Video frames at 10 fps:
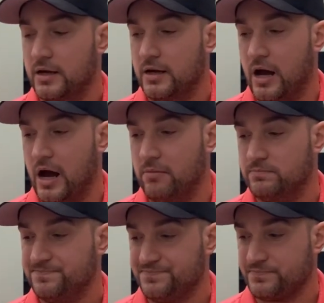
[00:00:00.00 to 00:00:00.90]
Um,
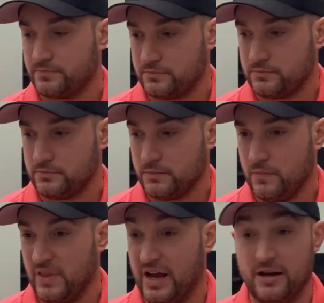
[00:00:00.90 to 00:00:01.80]

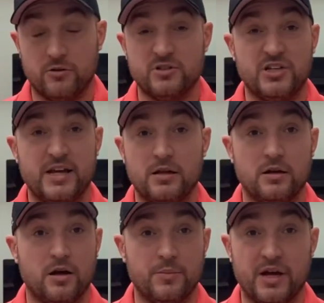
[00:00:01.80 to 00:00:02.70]
and honestly,
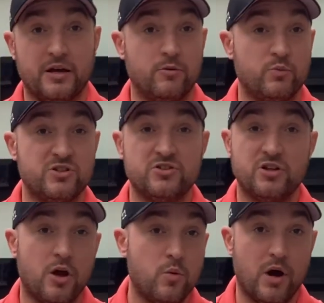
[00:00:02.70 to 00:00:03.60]
I'm getting on
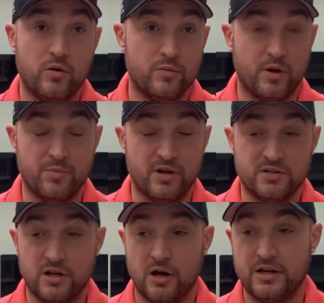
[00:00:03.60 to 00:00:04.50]
so well with my
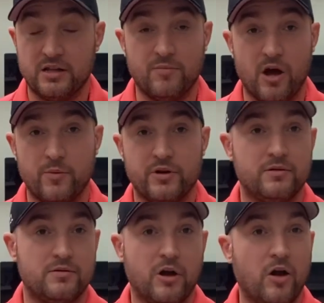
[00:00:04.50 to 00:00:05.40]
Bertinardi at the moment.
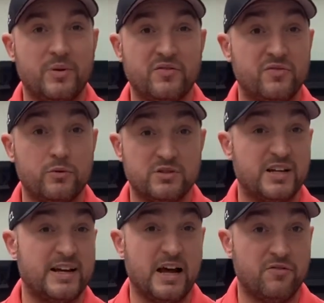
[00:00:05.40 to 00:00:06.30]
I'd be a fool to
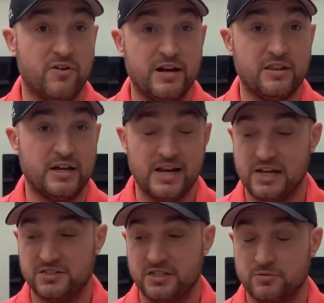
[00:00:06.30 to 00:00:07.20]
take it out for anything.
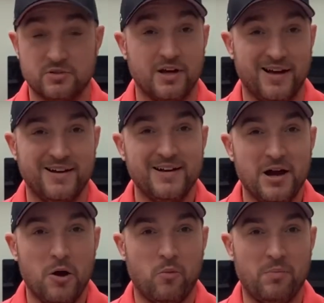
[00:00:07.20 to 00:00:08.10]
Unless this was
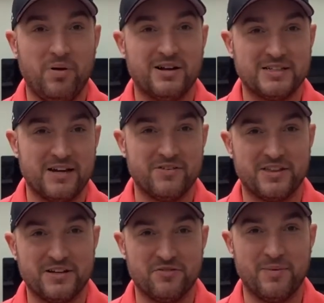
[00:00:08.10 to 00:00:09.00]
one putting
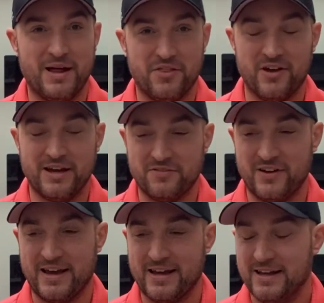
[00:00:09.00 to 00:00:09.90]
everything from about 30 feet,